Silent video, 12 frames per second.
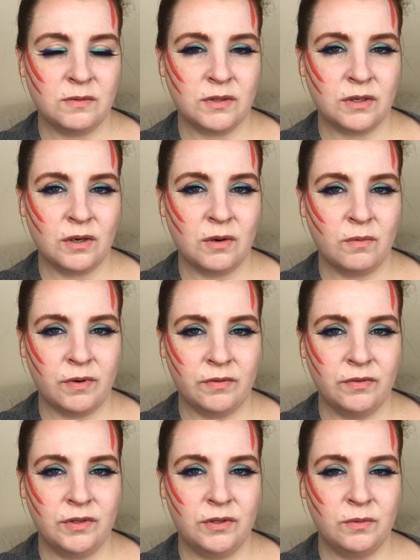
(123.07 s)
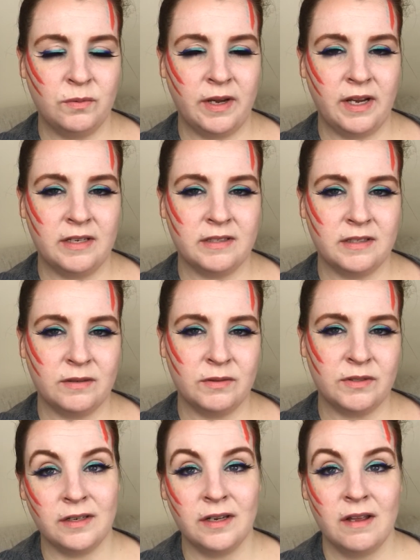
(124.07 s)
disease was going to go one of 2 ways.
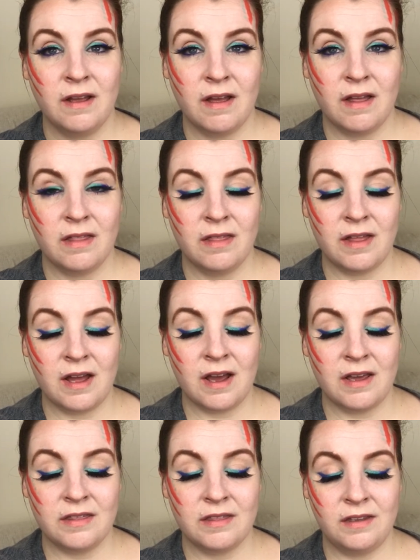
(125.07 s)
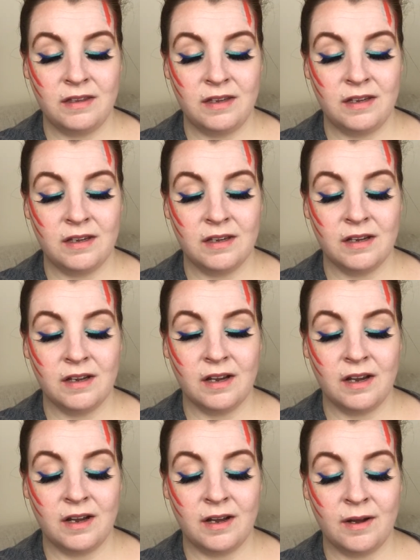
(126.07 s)
One, that the